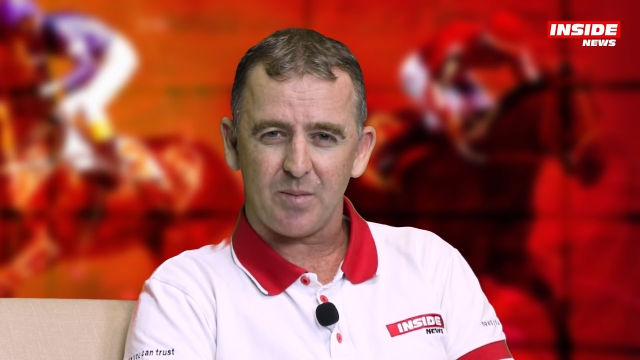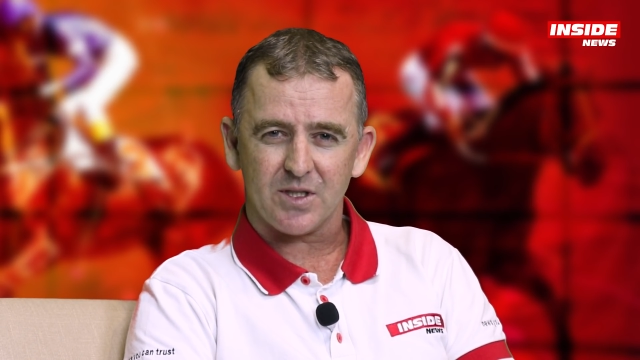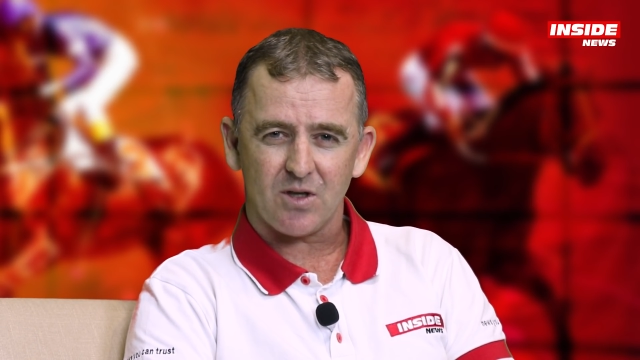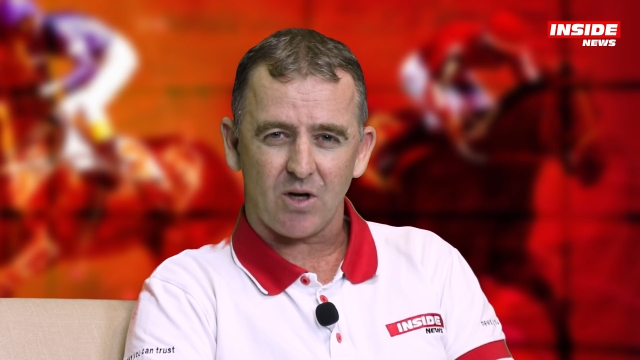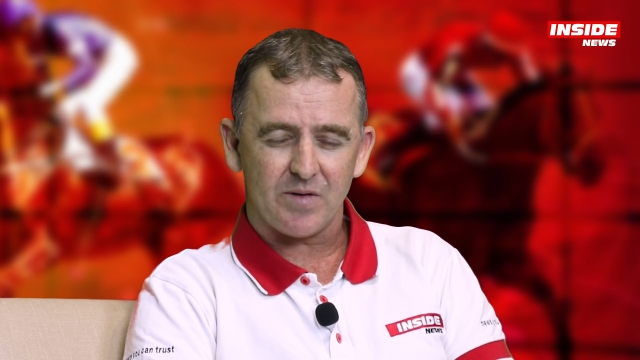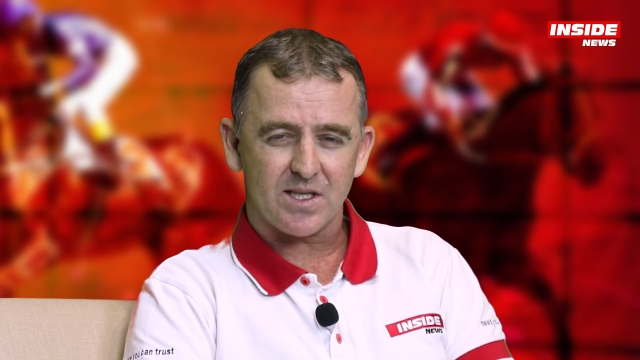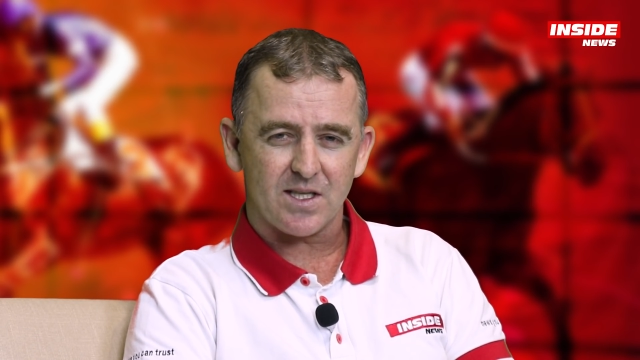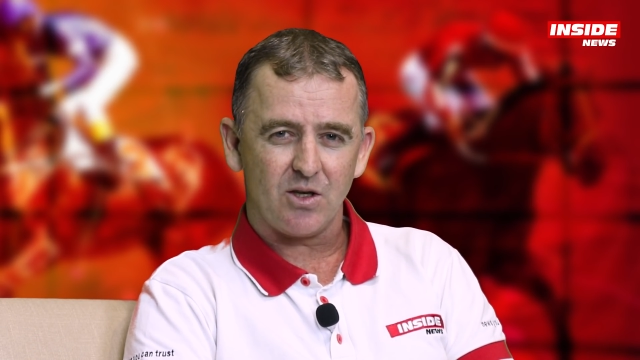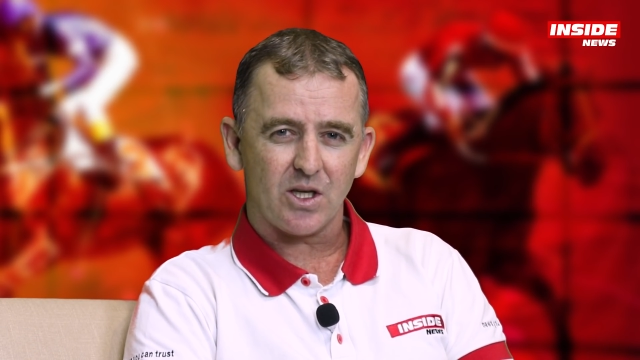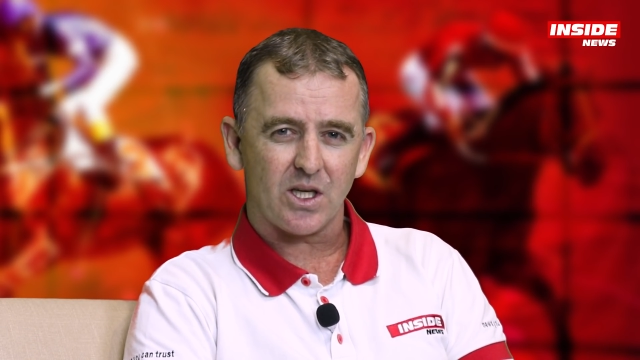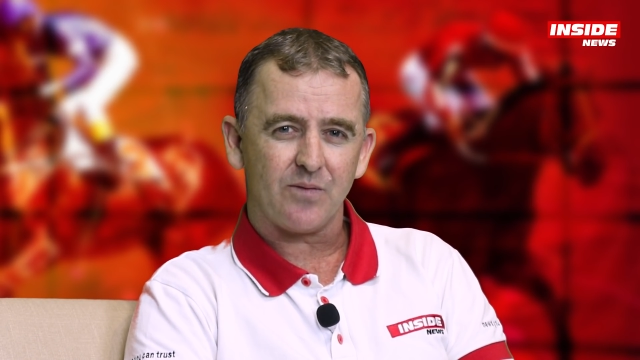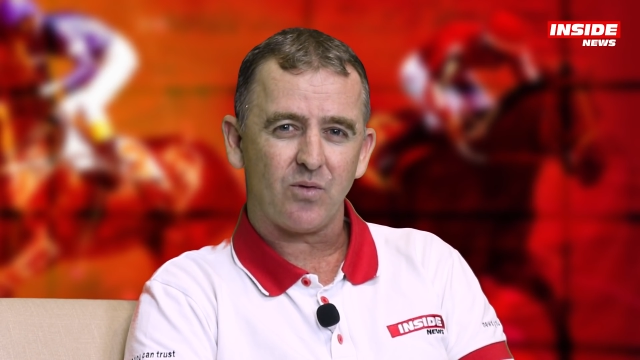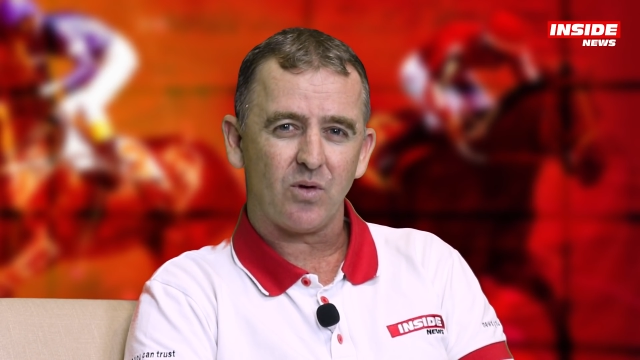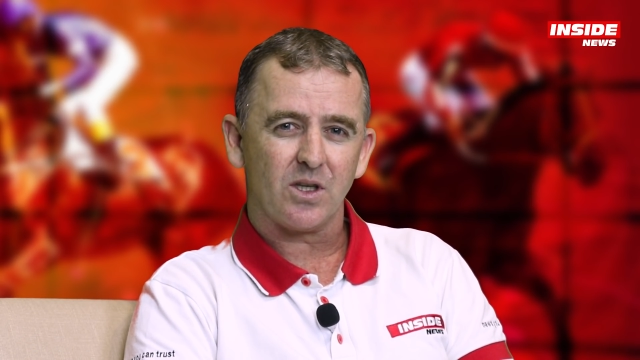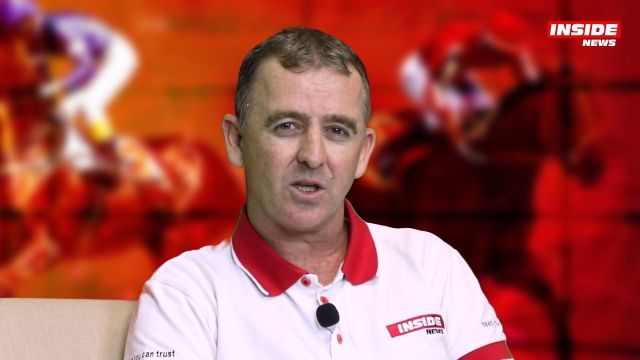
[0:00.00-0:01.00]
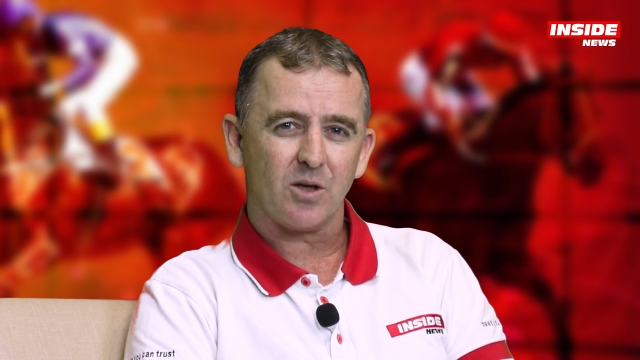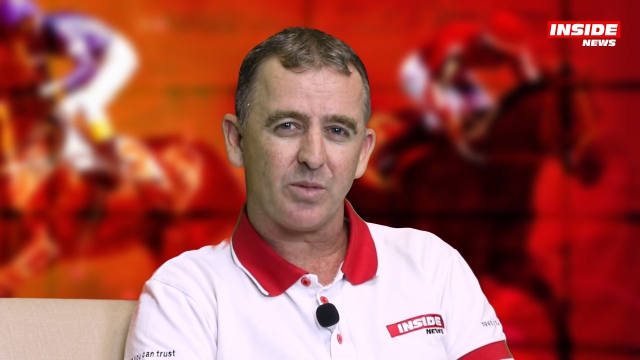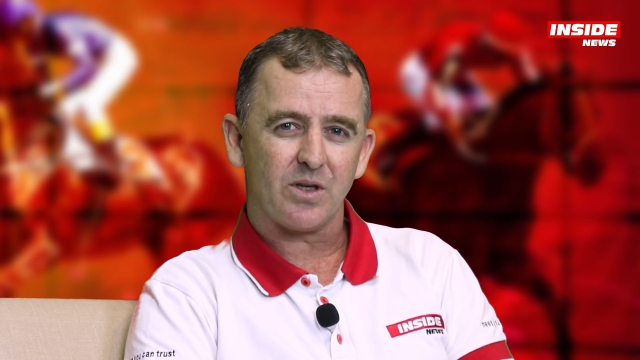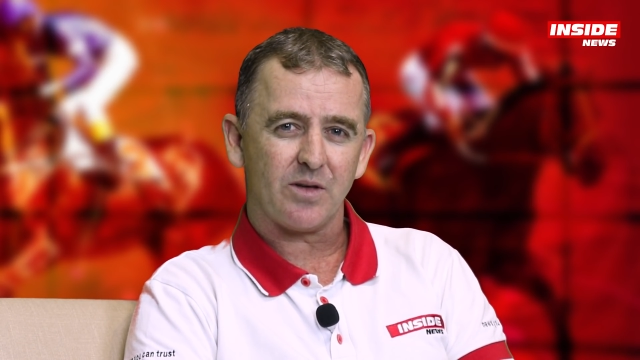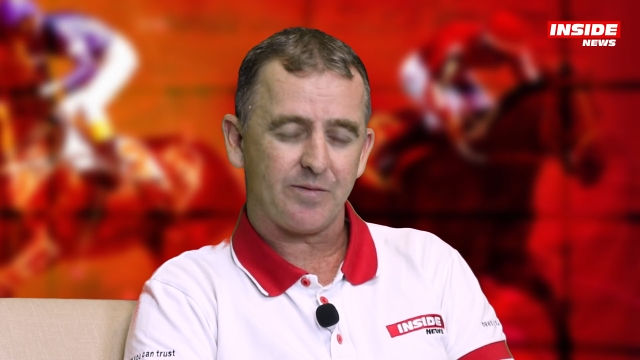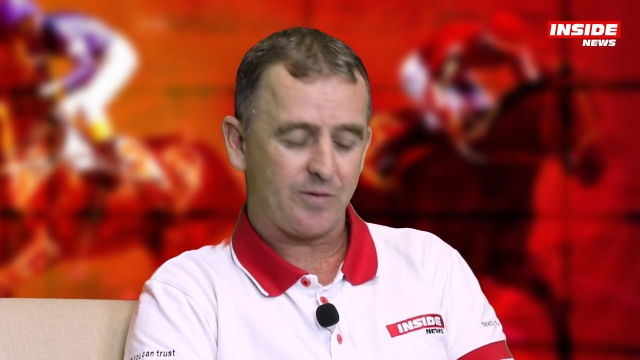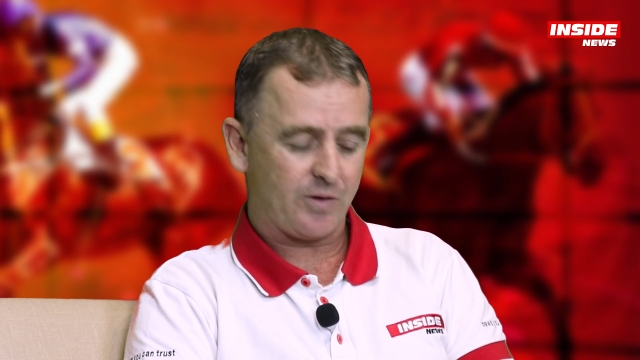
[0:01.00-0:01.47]
He's obviously looking for a little bit
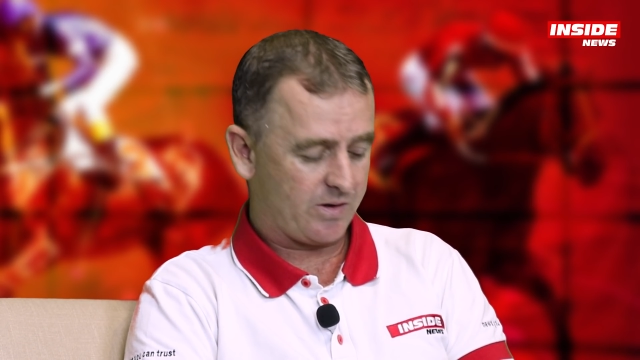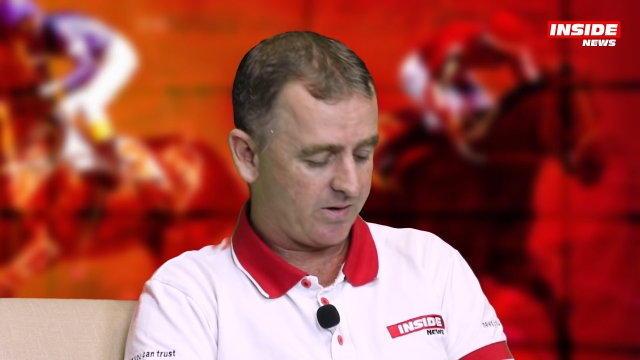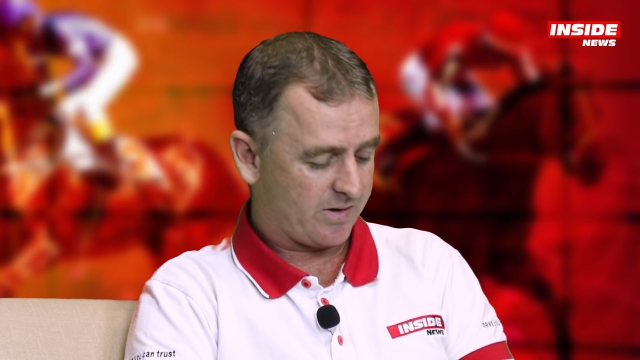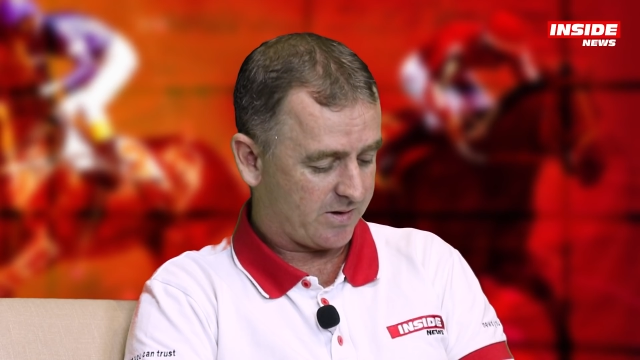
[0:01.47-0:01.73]
of further,